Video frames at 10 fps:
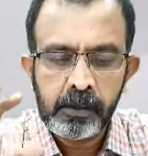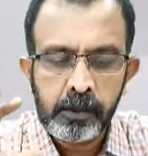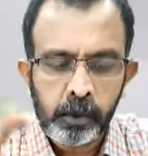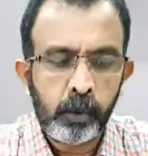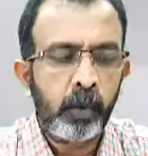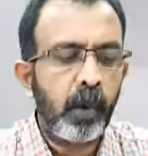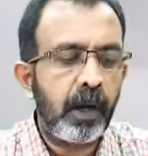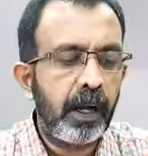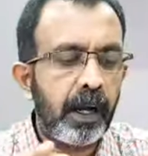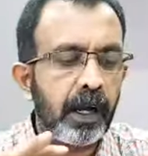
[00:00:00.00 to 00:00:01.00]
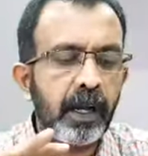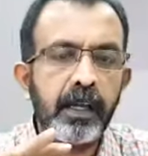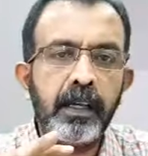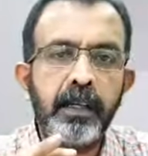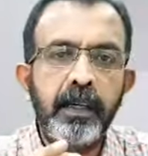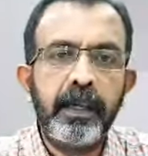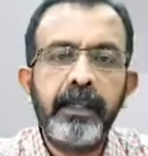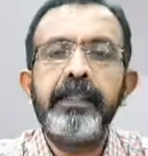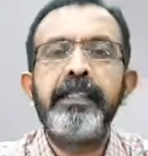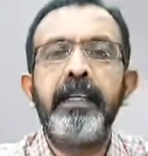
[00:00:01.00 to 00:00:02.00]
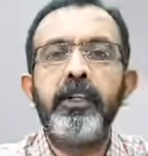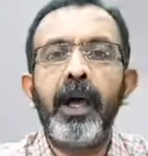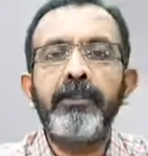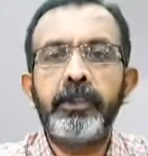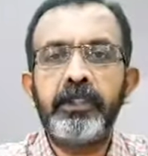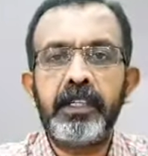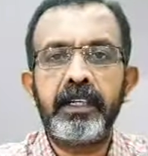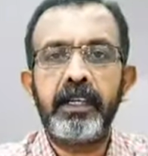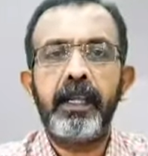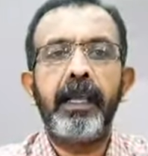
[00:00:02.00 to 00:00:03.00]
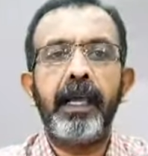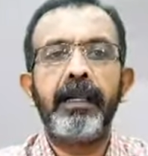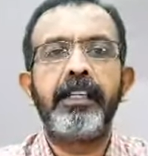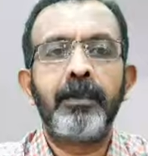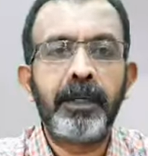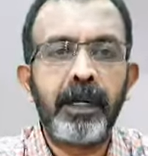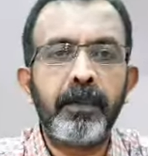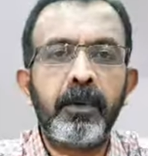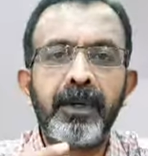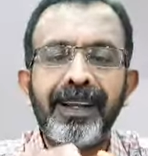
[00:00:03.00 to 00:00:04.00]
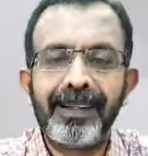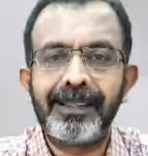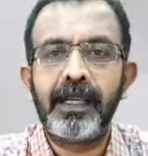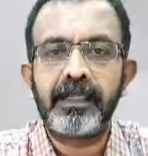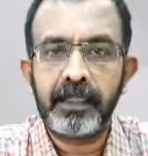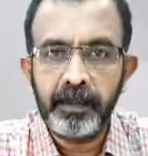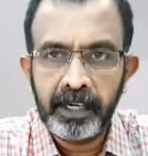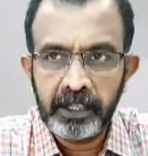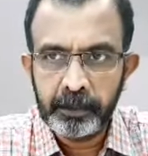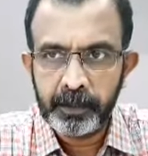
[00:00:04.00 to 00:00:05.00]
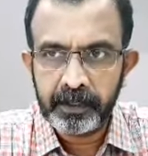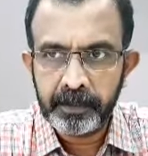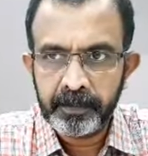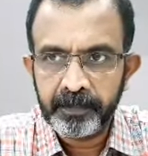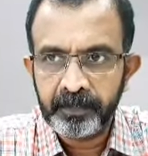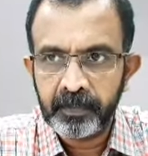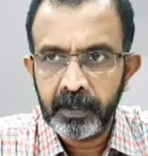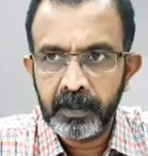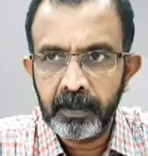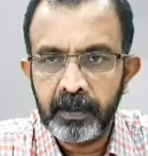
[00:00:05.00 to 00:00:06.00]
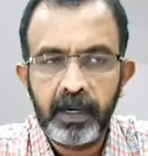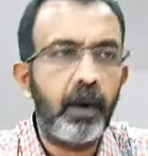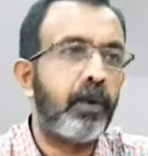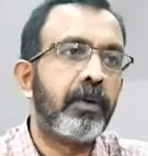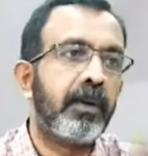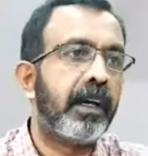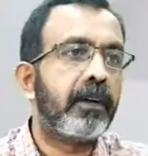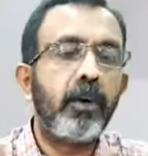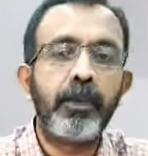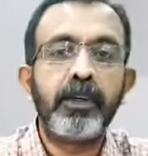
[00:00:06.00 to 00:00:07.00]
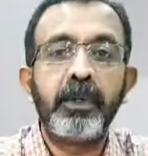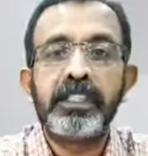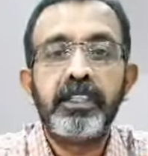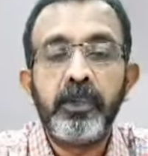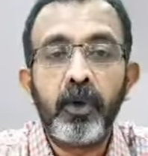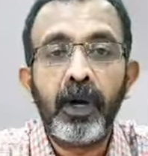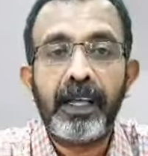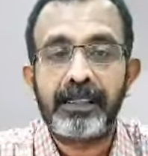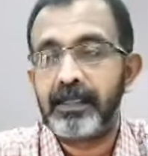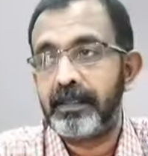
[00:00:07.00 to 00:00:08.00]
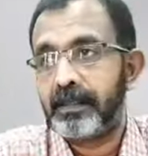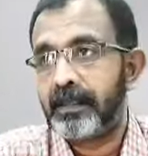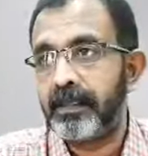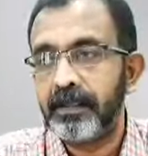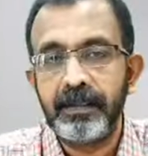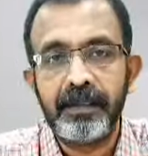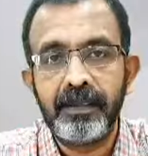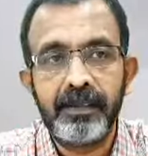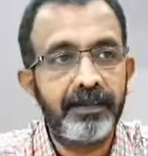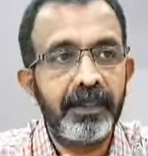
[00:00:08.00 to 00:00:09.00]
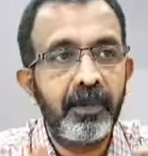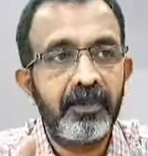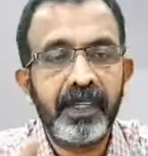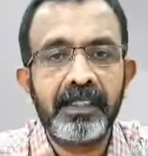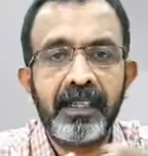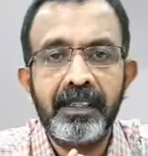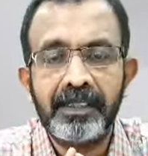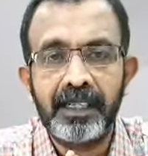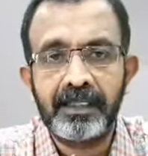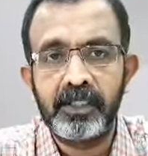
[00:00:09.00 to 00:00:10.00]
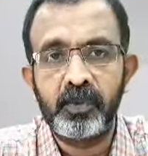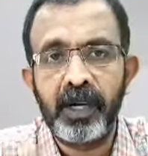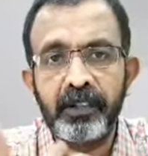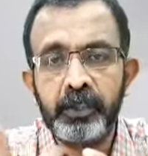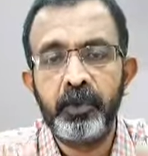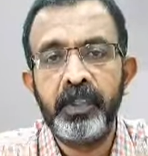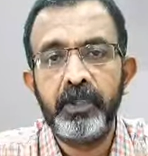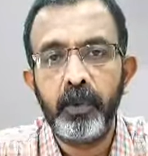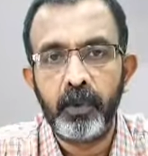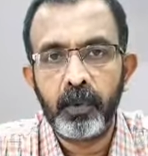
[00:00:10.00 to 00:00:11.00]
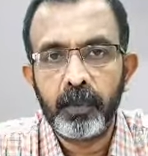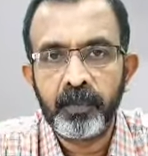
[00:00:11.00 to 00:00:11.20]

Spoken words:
So, in this year, you have to study a little bit about disaster management. Now, a common question you all ask us, we don't face any disasters, why should we know?